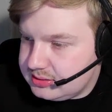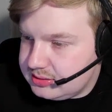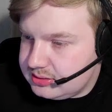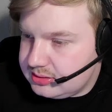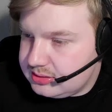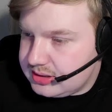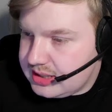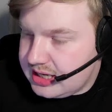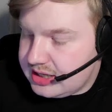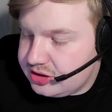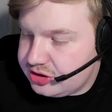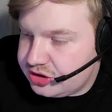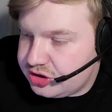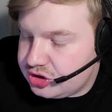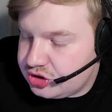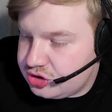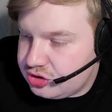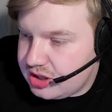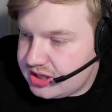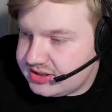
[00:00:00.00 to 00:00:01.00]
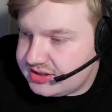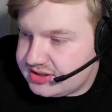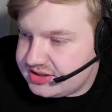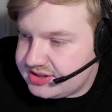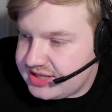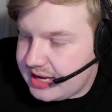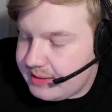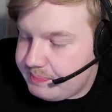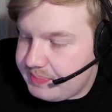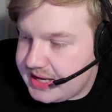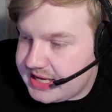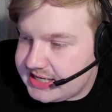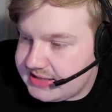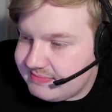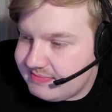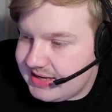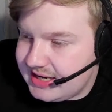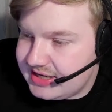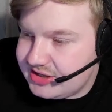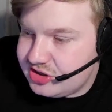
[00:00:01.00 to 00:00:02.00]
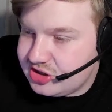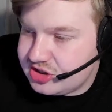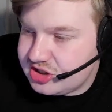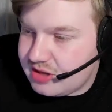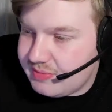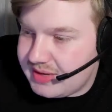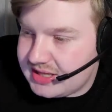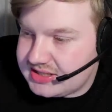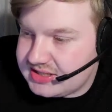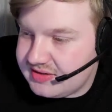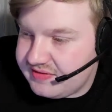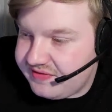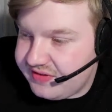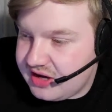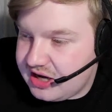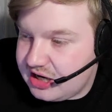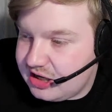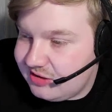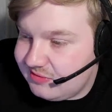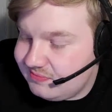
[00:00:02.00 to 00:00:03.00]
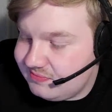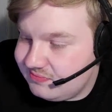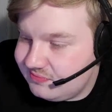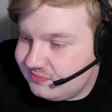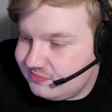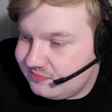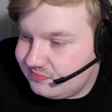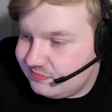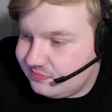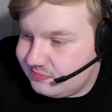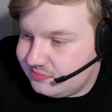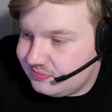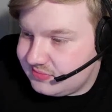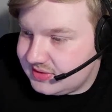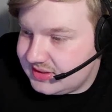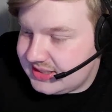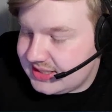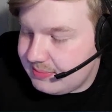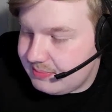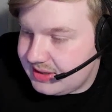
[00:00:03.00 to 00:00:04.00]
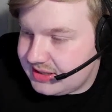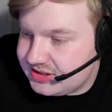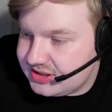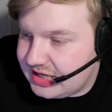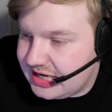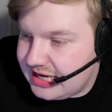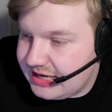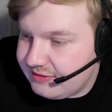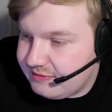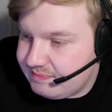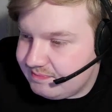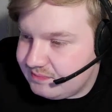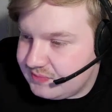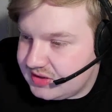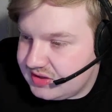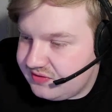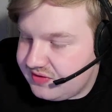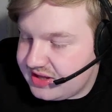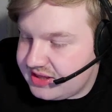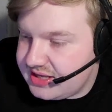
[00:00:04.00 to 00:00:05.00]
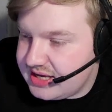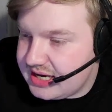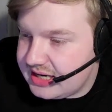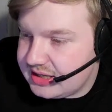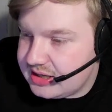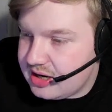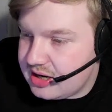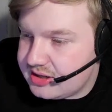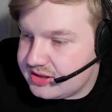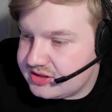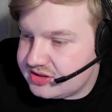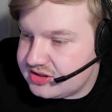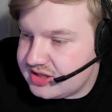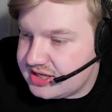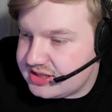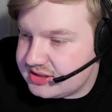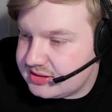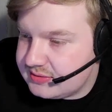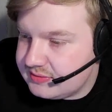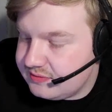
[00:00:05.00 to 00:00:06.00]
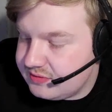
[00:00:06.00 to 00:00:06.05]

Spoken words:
Anderson tries to step in, and he just commits the foul. Simple as you like. His 5th yellow card of the season for